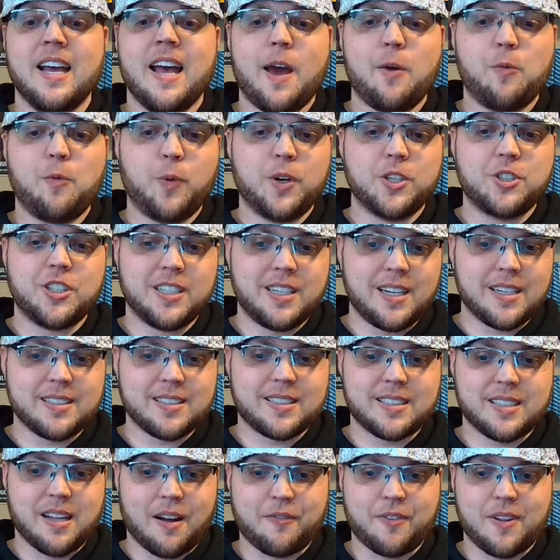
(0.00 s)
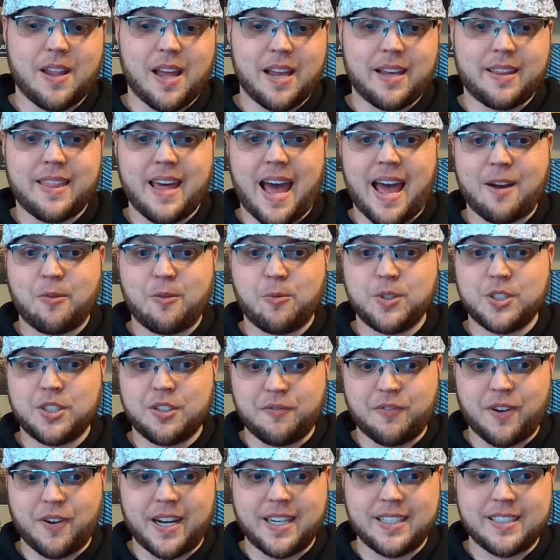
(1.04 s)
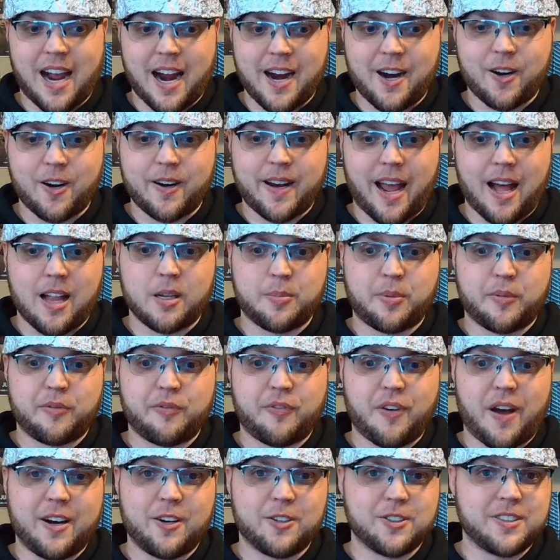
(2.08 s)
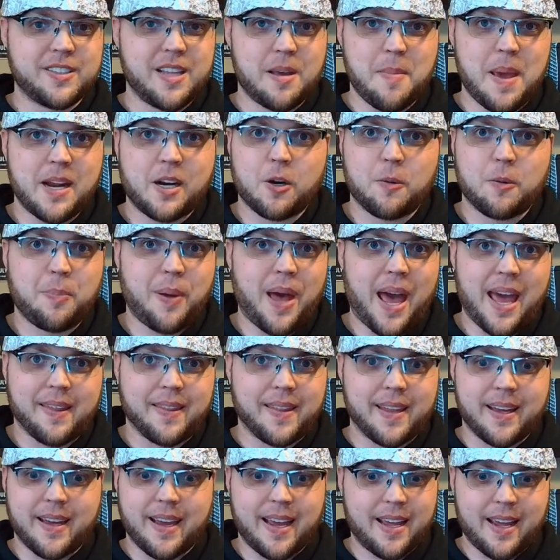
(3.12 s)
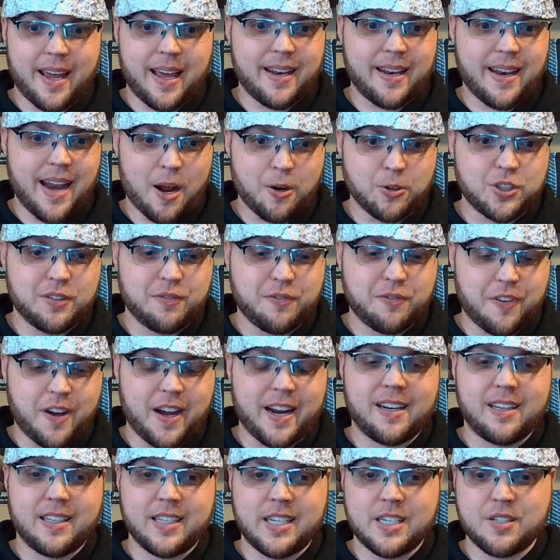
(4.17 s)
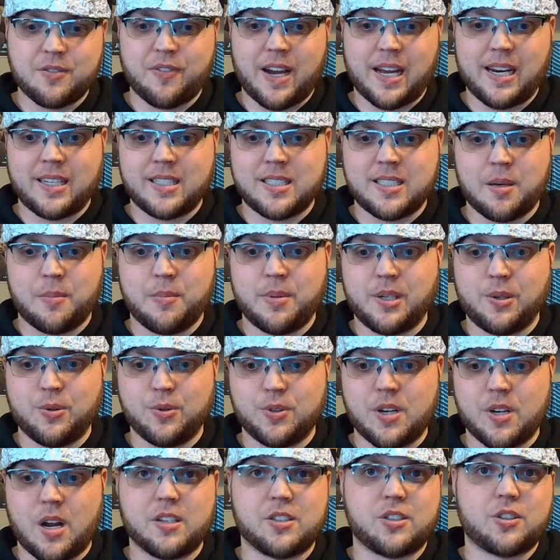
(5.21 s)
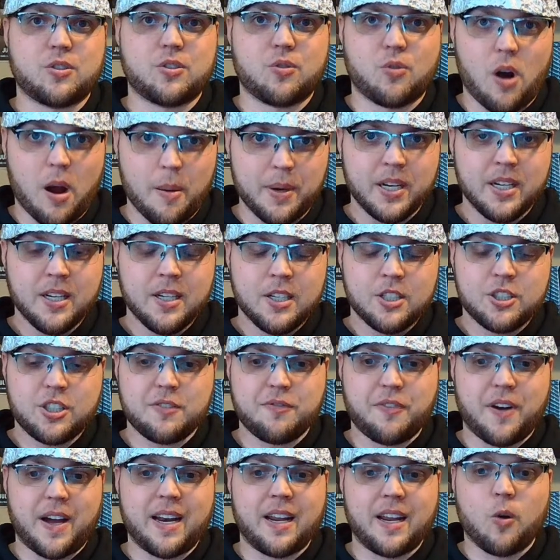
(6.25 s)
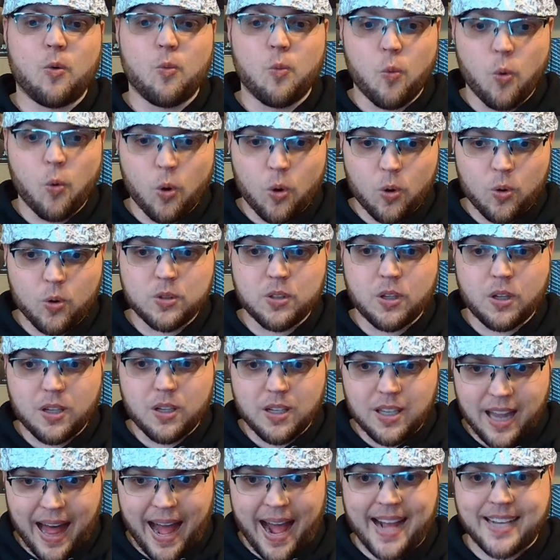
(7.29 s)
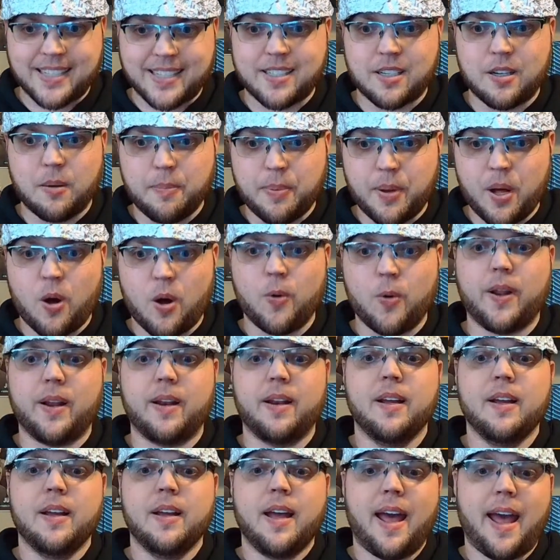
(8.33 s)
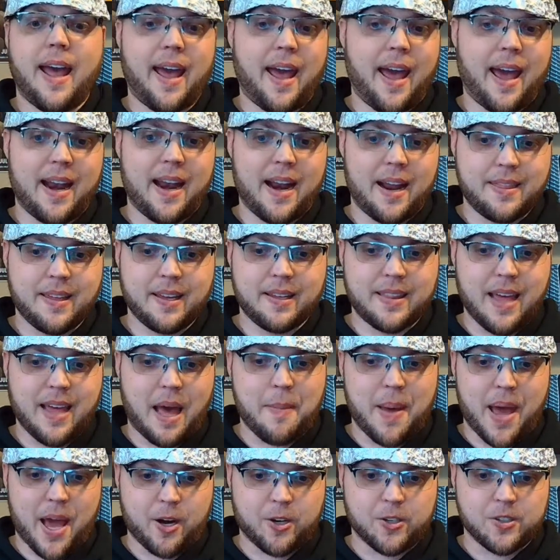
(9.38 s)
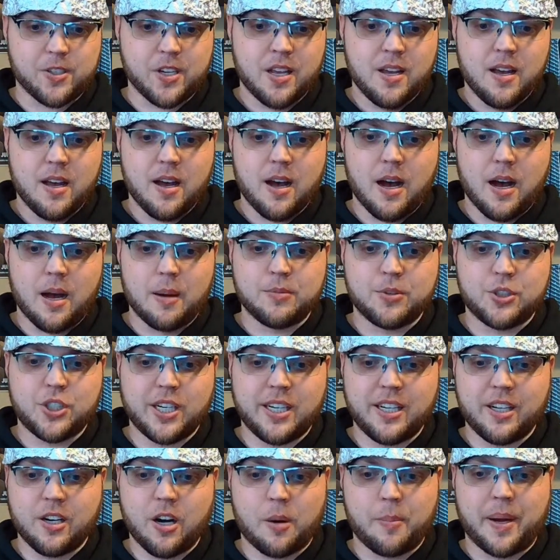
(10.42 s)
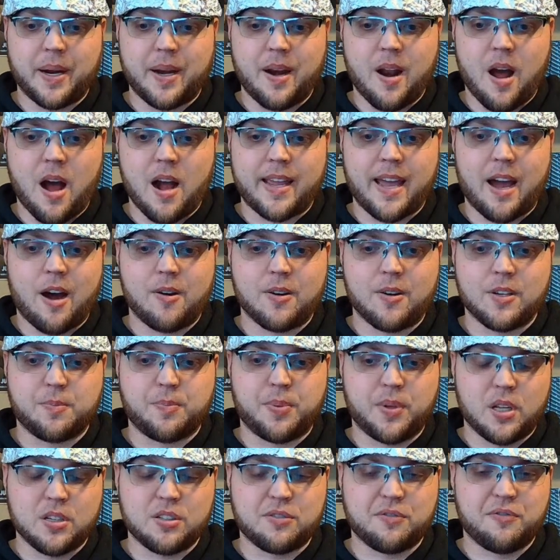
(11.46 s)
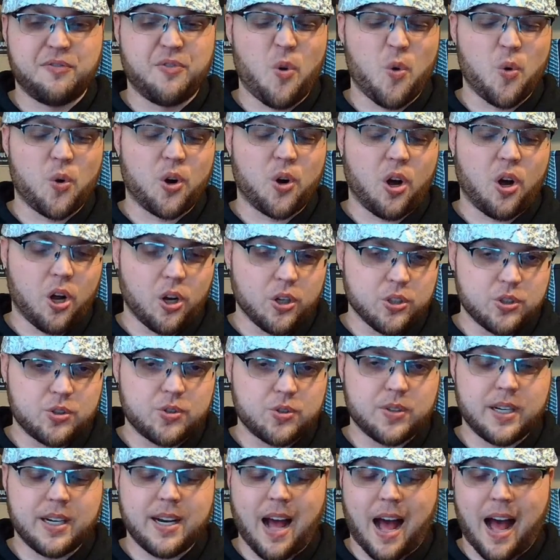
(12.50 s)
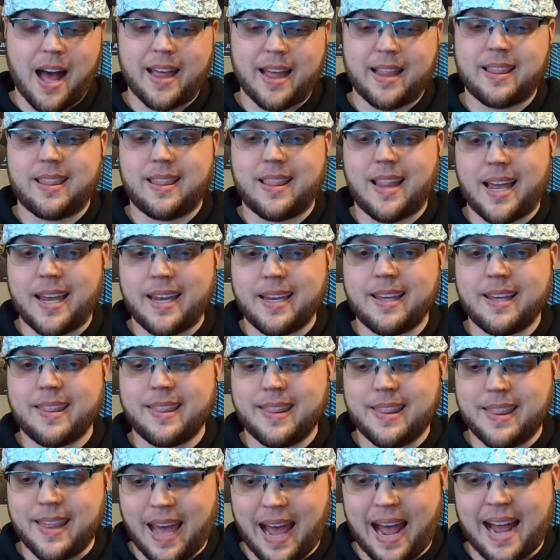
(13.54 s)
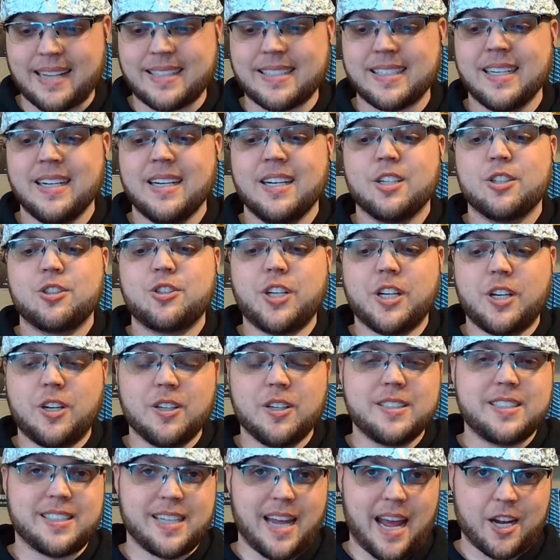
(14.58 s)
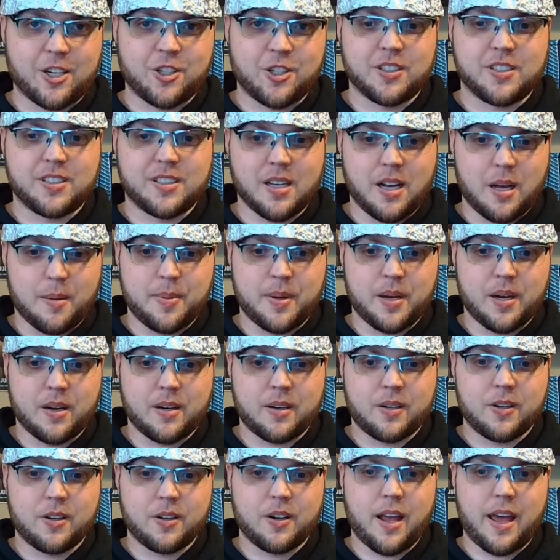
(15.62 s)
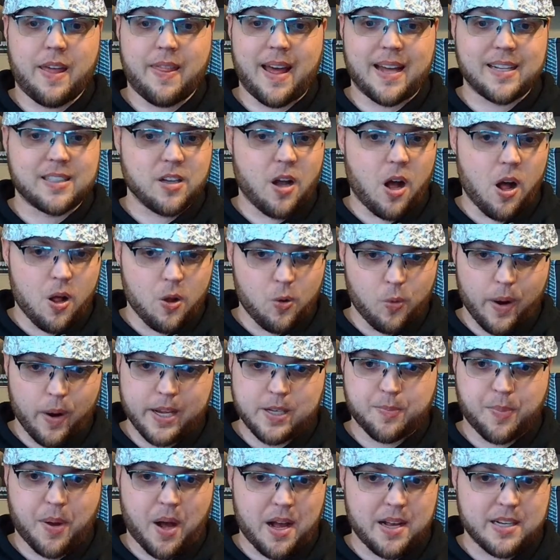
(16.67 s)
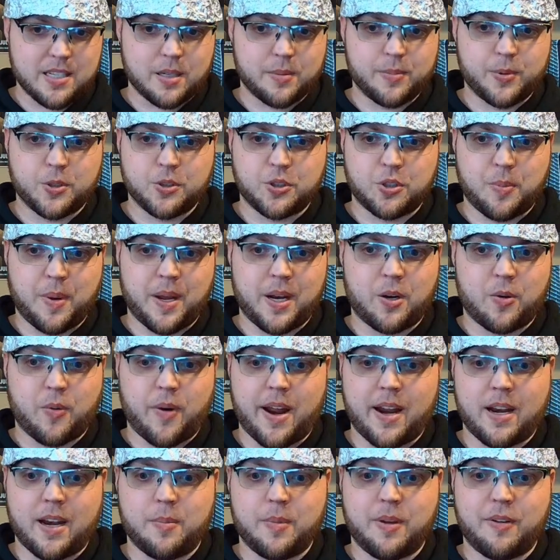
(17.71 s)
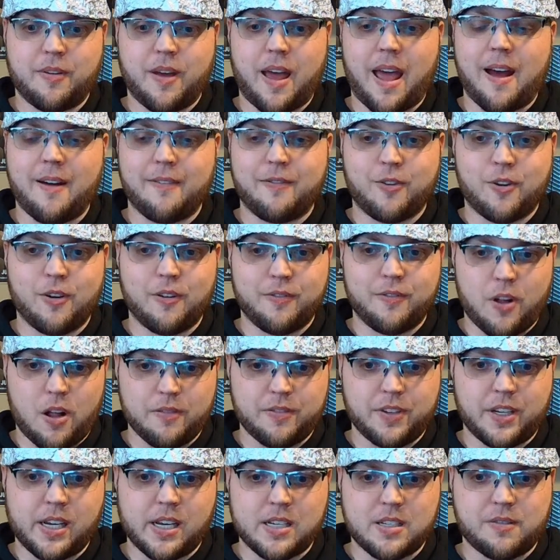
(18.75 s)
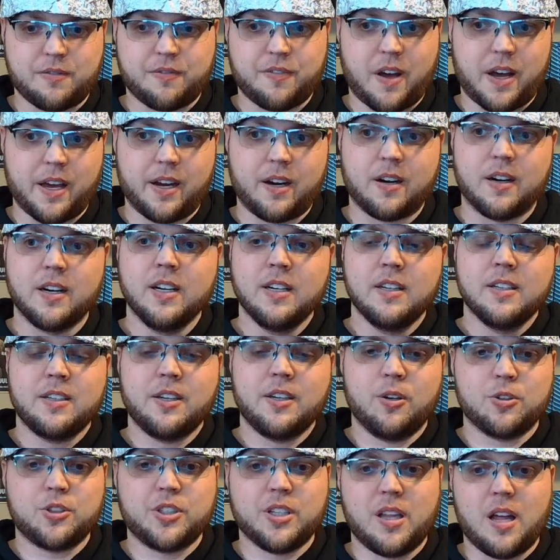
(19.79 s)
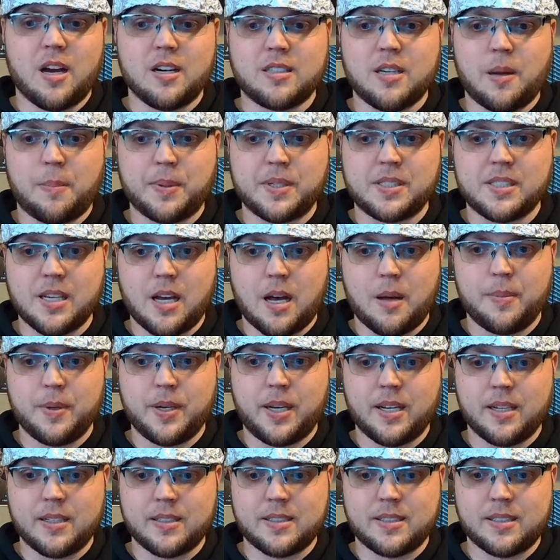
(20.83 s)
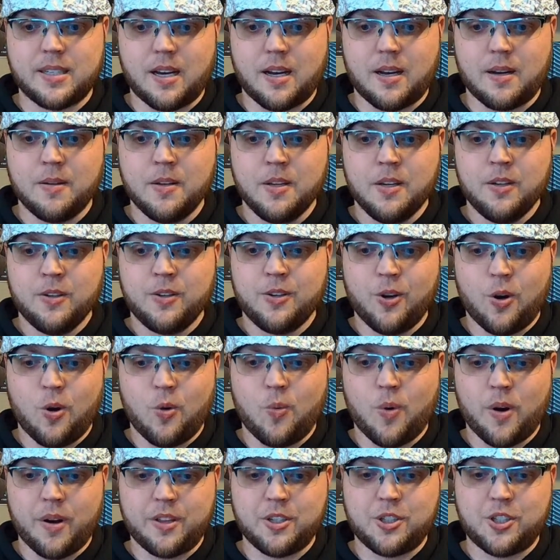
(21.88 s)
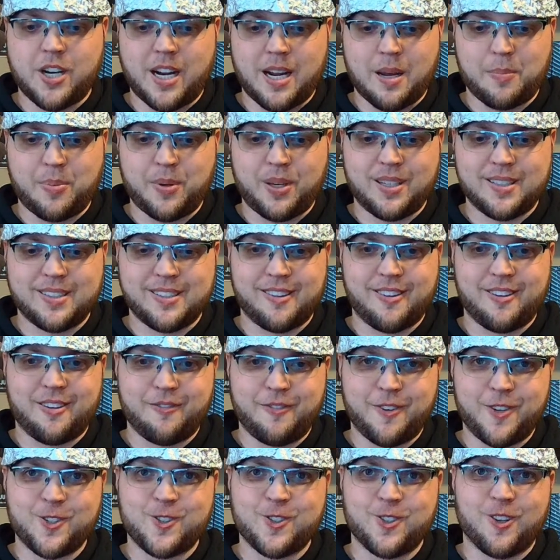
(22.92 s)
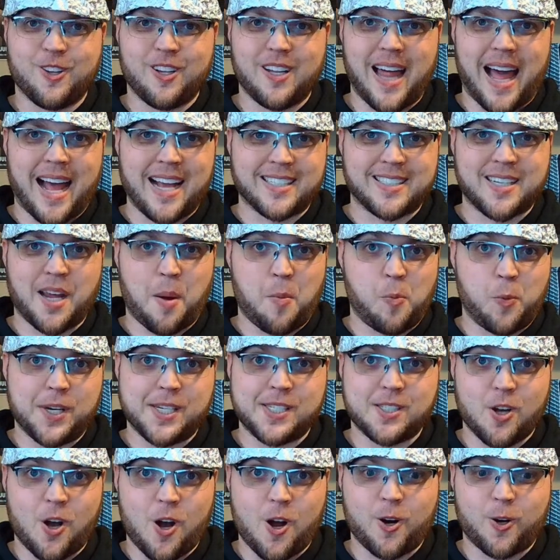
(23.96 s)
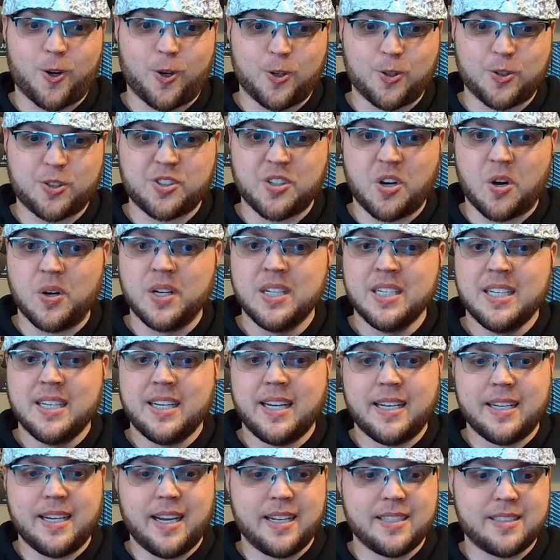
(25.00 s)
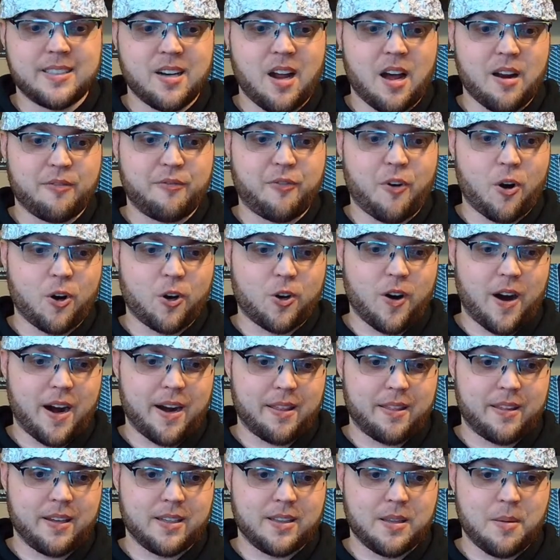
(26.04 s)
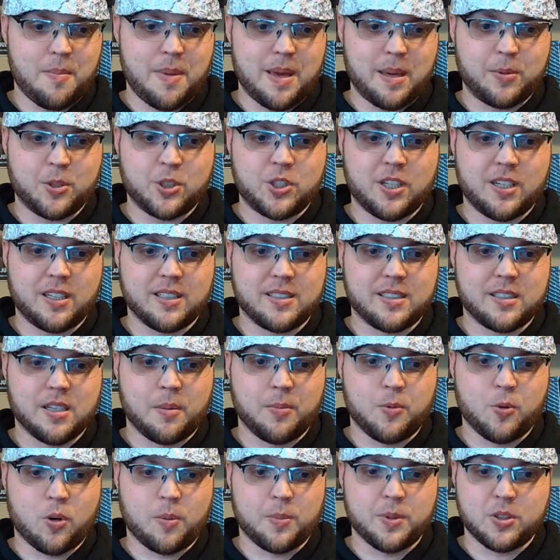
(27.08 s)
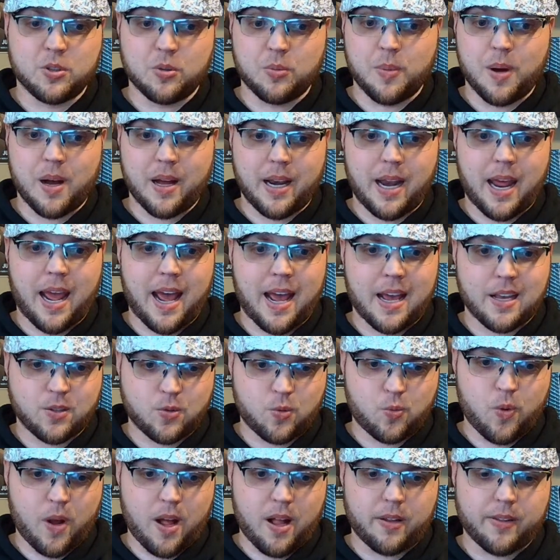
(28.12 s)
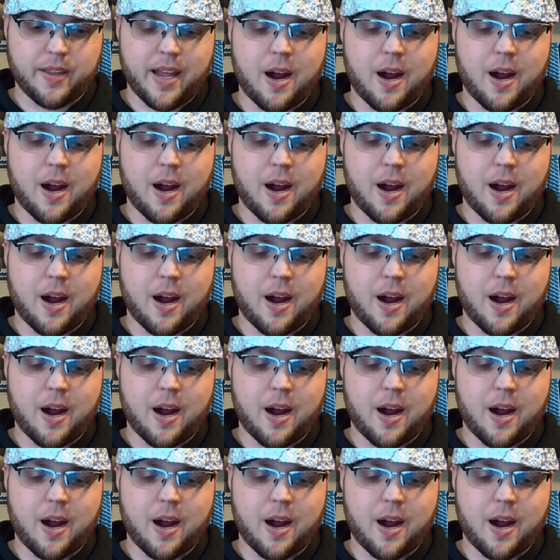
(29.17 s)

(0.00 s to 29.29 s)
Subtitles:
And when she does stuff like that, when she fights higher caliber fighters, they make her pay. And now she finally is fighting somebody who's not a scrub. She's fighting a world-class opponent. And I think that matters. GDR by knockout is plus 400. I like that. She could snatch a sub on her. That's always possible. Jermaine Durand, ever evolving as a fighter. You know, she locked up a sub against, you know, one of the champions of the division the last time we saw her. So it's not a far cry to think that maybe she could sub Norma Dumont as well.